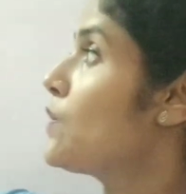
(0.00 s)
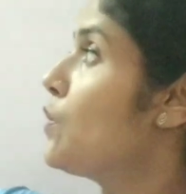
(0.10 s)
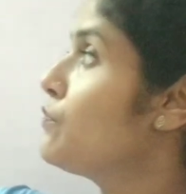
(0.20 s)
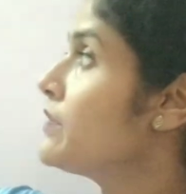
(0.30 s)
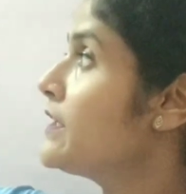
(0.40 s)

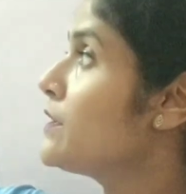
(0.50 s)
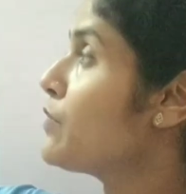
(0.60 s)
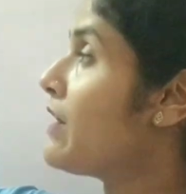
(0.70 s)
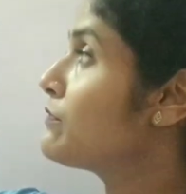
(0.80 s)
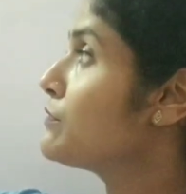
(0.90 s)
Over it,
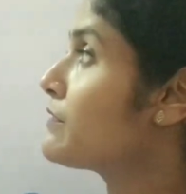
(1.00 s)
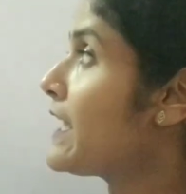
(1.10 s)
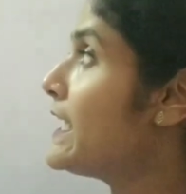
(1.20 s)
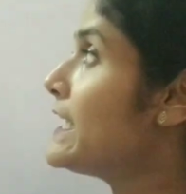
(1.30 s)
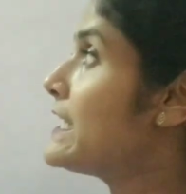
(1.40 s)
you have to
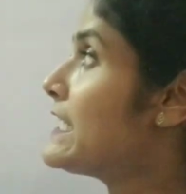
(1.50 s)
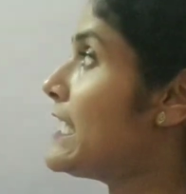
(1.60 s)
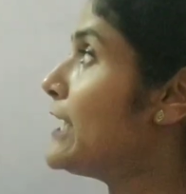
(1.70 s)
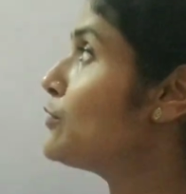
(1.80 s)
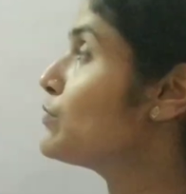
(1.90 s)
write
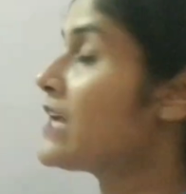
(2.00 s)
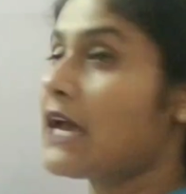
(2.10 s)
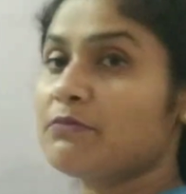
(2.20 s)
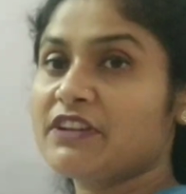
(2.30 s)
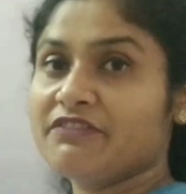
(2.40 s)
key to the
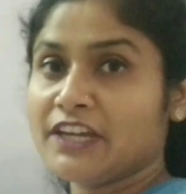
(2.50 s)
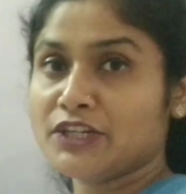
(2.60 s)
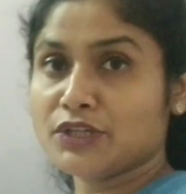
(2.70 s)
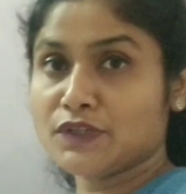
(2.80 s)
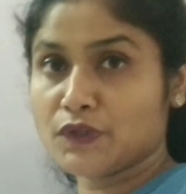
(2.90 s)

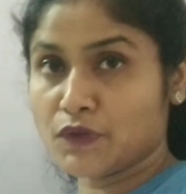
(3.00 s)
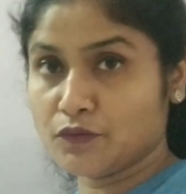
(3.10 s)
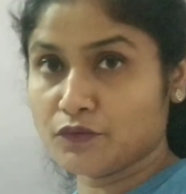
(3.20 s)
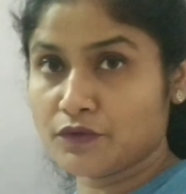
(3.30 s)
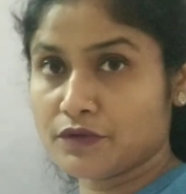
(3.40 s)
abbreviations
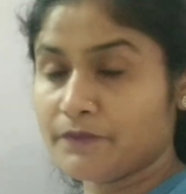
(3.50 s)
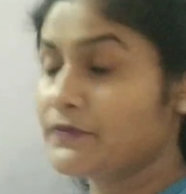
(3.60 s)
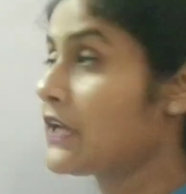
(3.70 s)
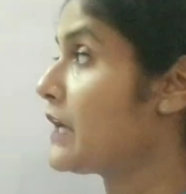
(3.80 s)
used.